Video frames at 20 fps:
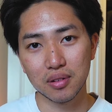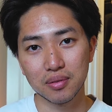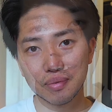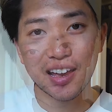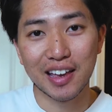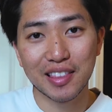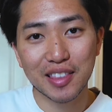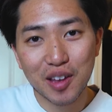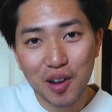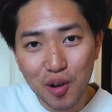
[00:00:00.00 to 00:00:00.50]

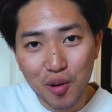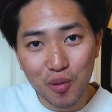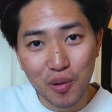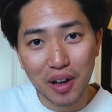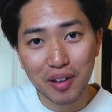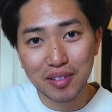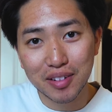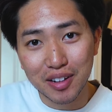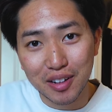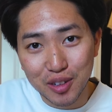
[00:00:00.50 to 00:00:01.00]
and they're
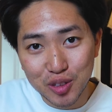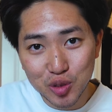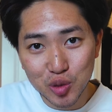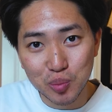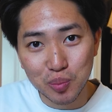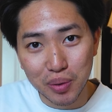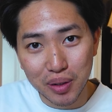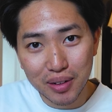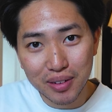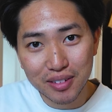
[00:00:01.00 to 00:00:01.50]
around
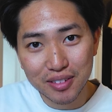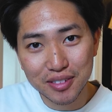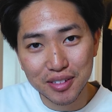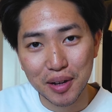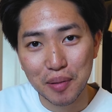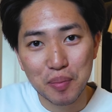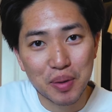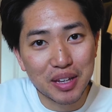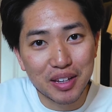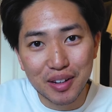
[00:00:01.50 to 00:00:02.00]
100 bucks.
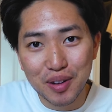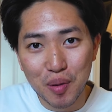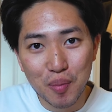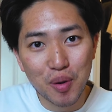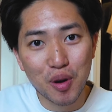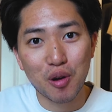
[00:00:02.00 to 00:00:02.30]
I mean, come